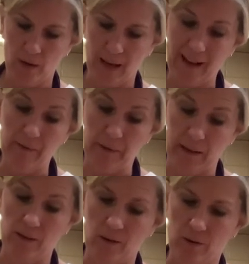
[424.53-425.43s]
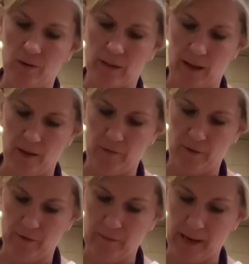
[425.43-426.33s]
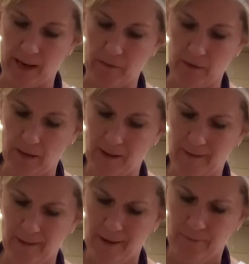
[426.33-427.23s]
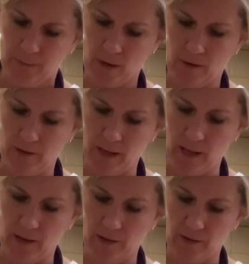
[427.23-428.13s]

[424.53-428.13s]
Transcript: have been hugely helpful for me, I believe, over the years.